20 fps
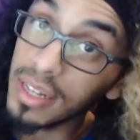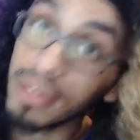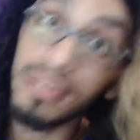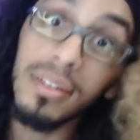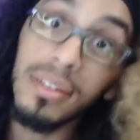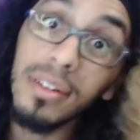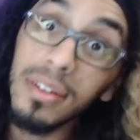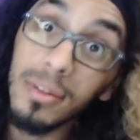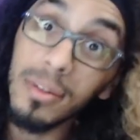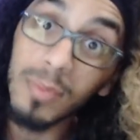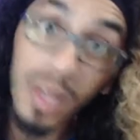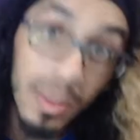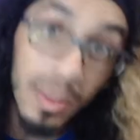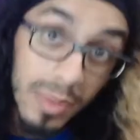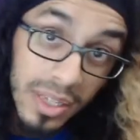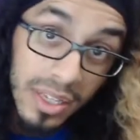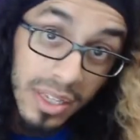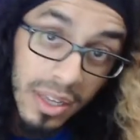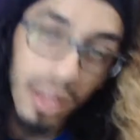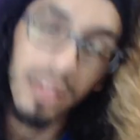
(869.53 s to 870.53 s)
I don't know.
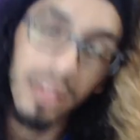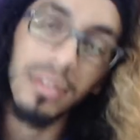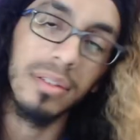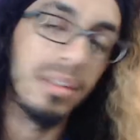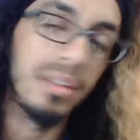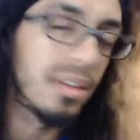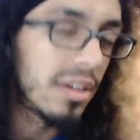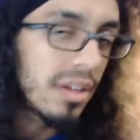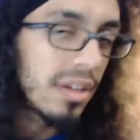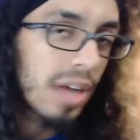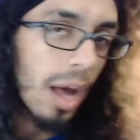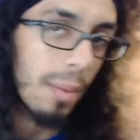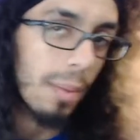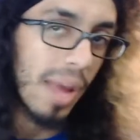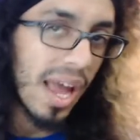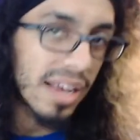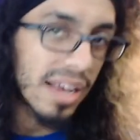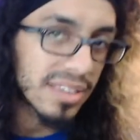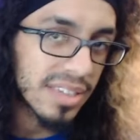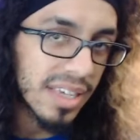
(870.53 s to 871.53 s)
Maybe I'll. I'm
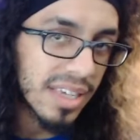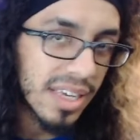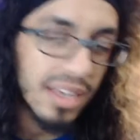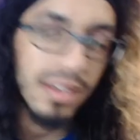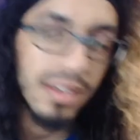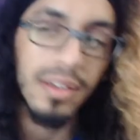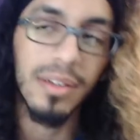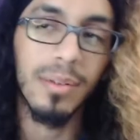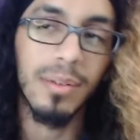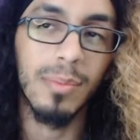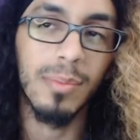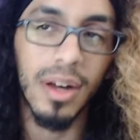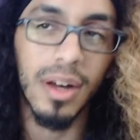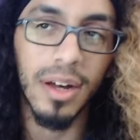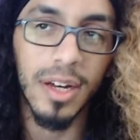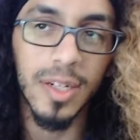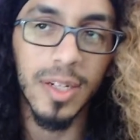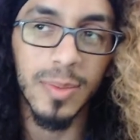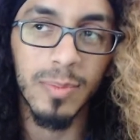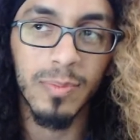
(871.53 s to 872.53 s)
asking,
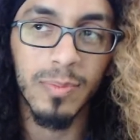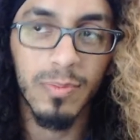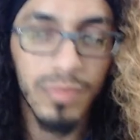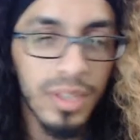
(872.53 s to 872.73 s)
um,